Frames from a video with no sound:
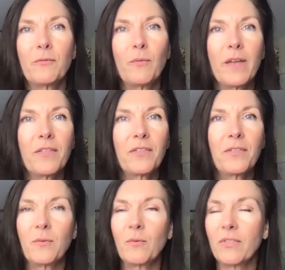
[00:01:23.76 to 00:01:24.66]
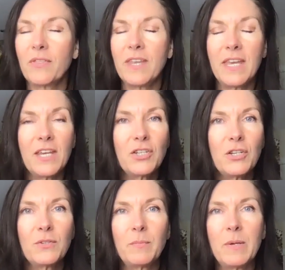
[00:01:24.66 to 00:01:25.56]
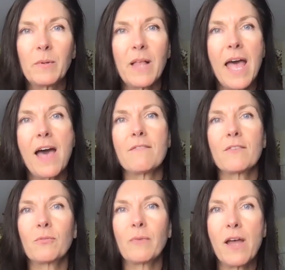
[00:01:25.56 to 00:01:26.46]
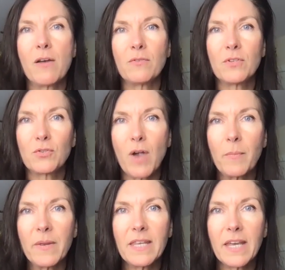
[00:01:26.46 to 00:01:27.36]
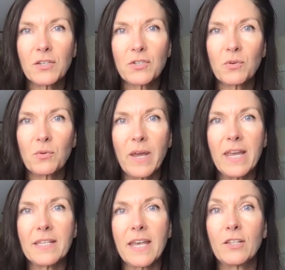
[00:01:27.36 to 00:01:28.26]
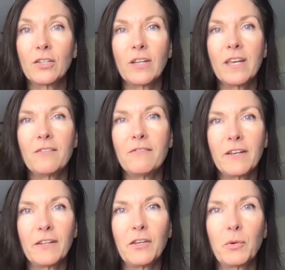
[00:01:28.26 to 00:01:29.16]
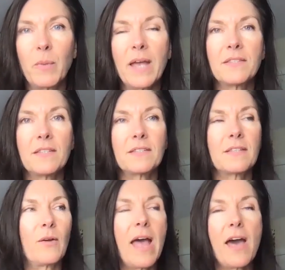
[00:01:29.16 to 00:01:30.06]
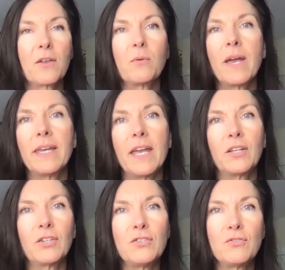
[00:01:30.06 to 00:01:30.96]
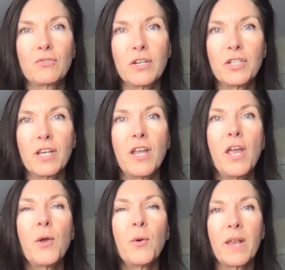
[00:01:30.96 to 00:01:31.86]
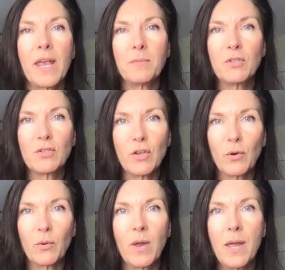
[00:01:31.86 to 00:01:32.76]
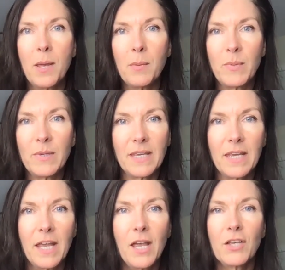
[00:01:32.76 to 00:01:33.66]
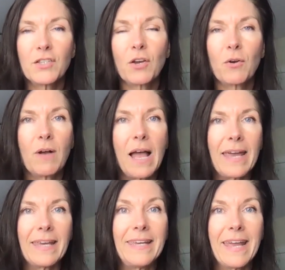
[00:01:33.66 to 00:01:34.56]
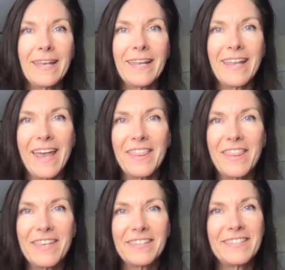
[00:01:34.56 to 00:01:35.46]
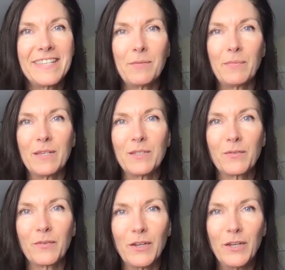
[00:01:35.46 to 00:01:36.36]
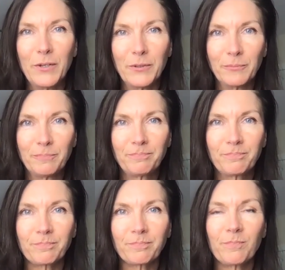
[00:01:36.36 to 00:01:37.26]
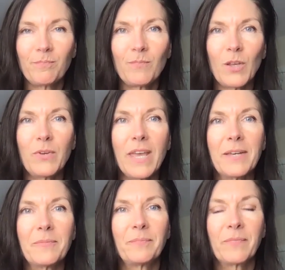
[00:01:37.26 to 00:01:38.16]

with the issues people have around dropping the extra weight and looking and feeling your best is how do I get good nutrition when I'm so busy? So I get it. And this tip is for you. Okay.